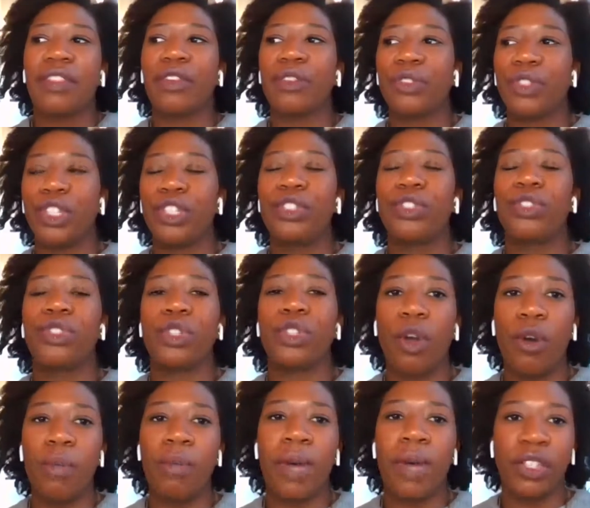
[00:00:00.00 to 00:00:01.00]
There's just
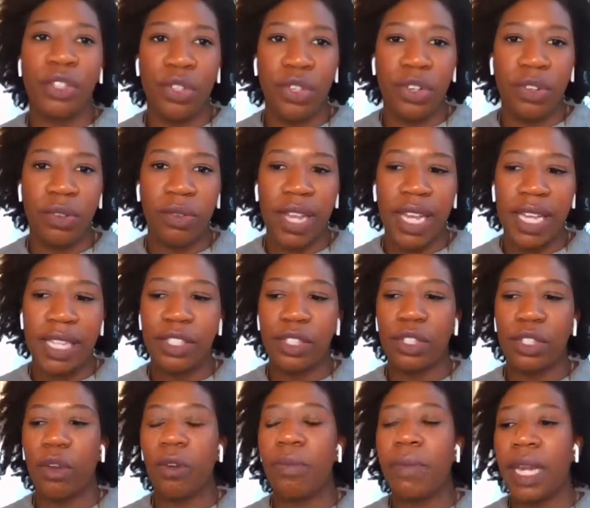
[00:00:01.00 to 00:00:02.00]
so much
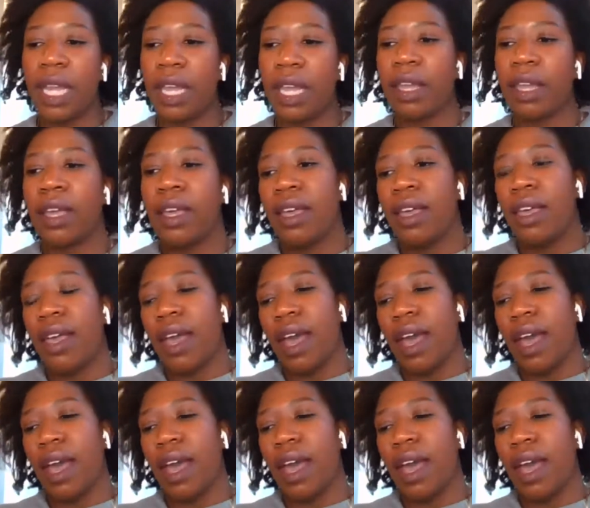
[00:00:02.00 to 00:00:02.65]
newness, so many